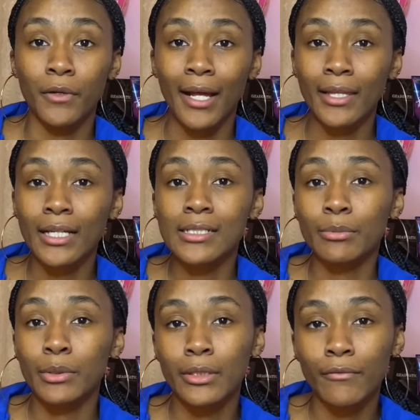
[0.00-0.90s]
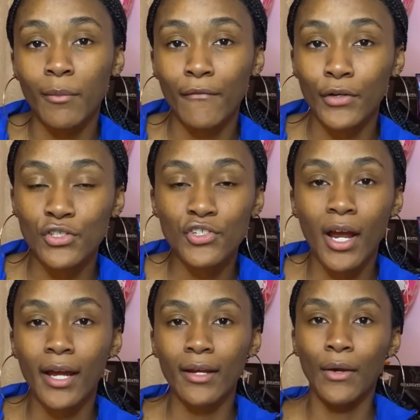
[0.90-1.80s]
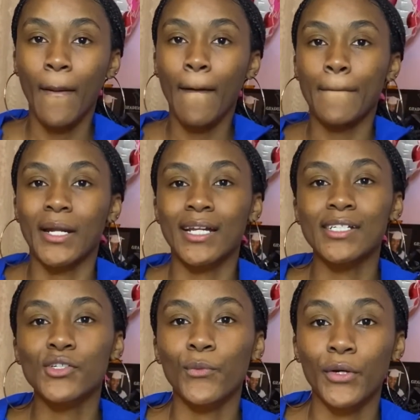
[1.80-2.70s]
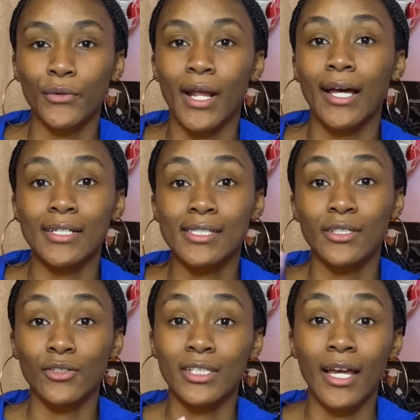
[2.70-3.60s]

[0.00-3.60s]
I think I did pretty good for my first try, but I need to work on how to seal the